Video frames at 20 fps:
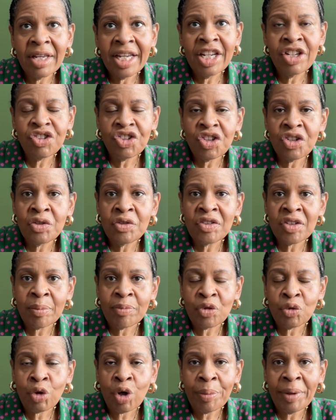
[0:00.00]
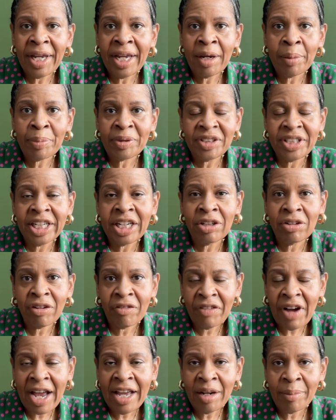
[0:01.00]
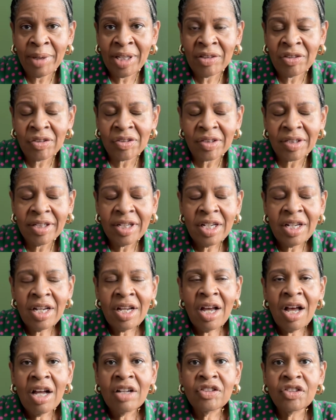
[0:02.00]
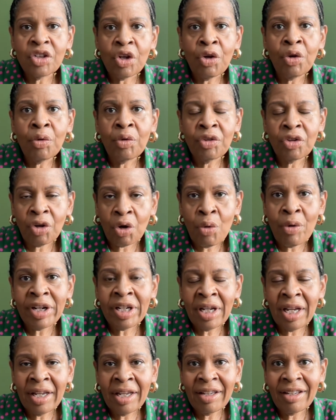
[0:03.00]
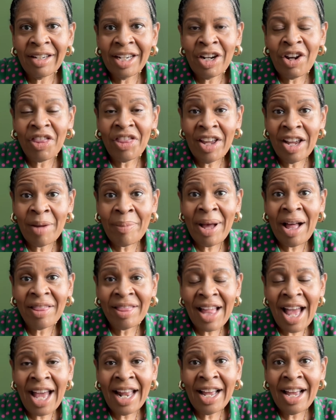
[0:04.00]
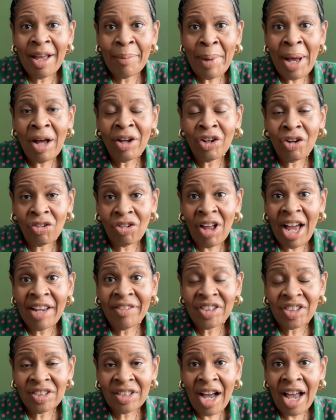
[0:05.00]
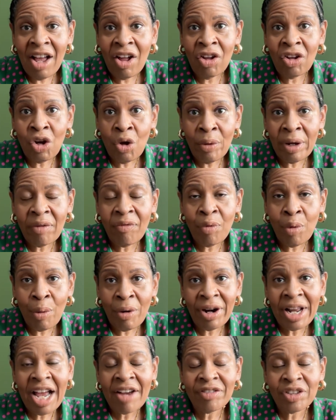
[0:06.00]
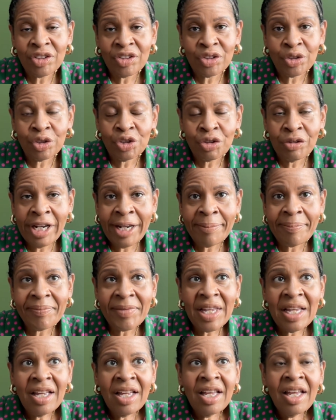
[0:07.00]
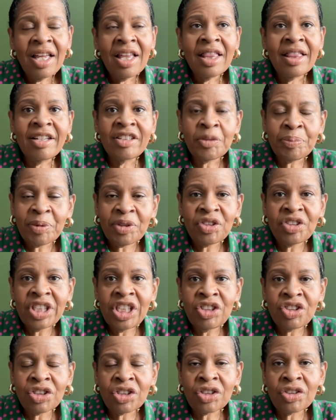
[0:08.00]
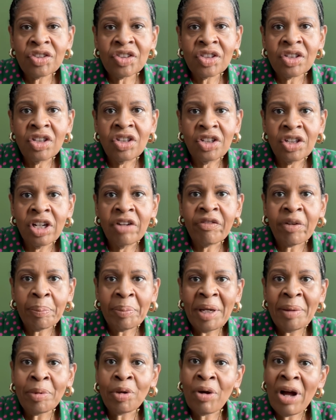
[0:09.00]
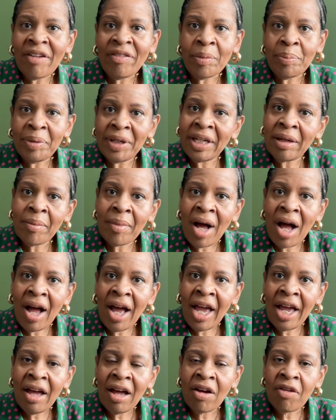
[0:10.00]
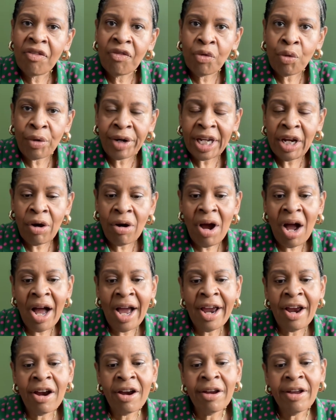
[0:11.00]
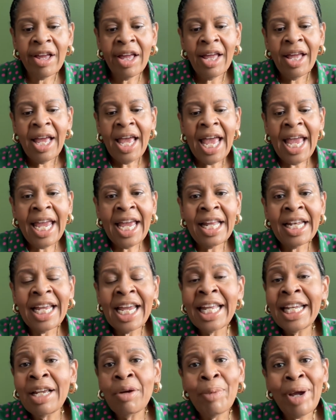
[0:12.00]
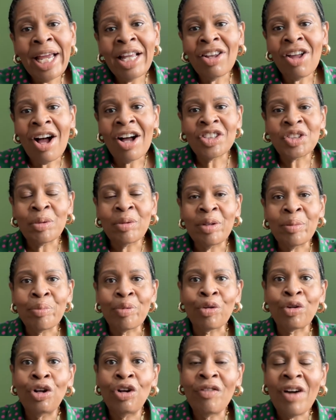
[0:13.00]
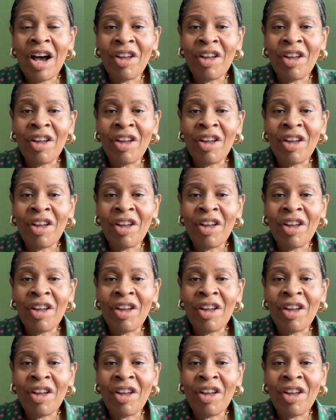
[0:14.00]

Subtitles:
issues absorbing particular vitamins. So you're going to, think about that, about your lifestyle going forward after surgery. This procedure is good for people who have a BMI of 40 or higher, and any weight loss will improve